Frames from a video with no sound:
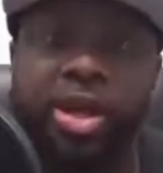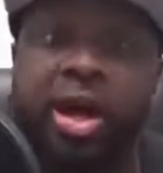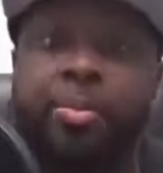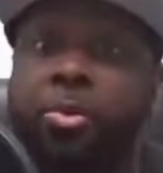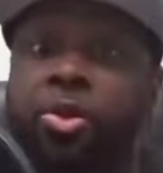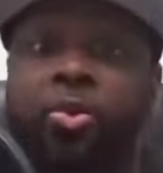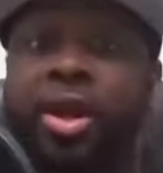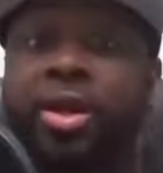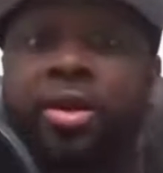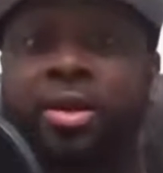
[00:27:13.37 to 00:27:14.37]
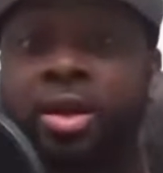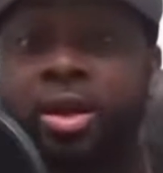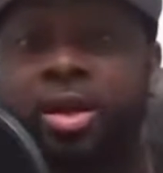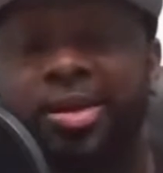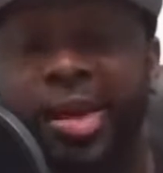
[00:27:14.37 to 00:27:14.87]
we up and we winning,
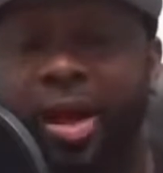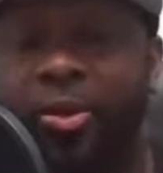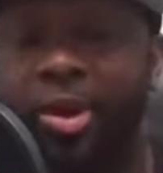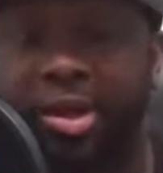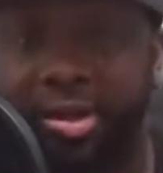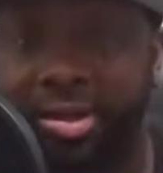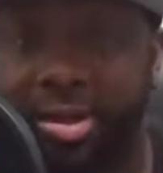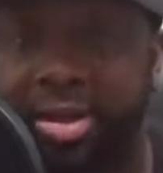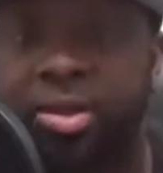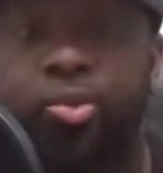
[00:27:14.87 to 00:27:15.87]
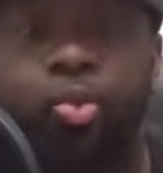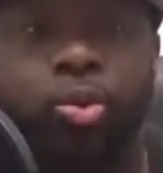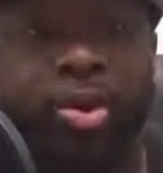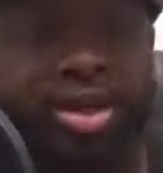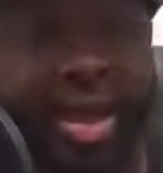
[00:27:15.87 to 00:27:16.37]
y'all with us.
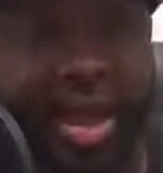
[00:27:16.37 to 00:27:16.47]
When we